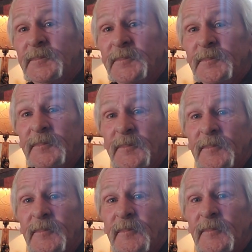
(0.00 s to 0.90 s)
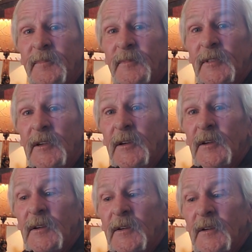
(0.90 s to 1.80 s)

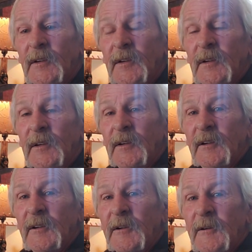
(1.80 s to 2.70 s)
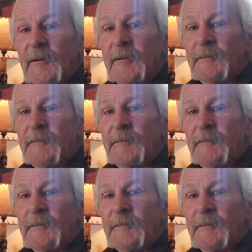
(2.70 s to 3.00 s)
Nothing is said.